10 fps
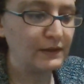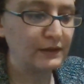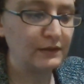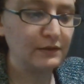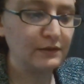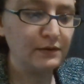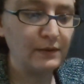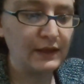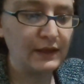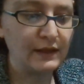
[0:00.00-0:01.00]
gotta go
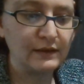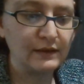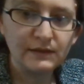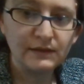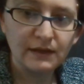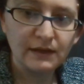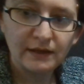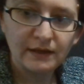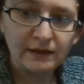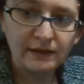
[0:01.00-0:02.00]
and
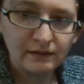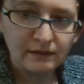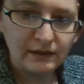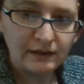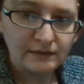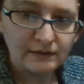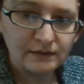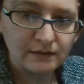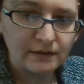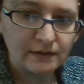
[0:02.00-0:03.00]
tie these
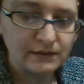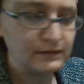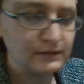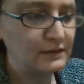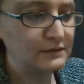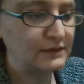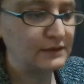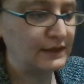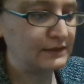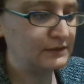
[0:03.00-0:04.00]
to this
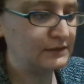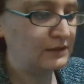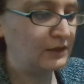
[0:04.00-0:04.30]
last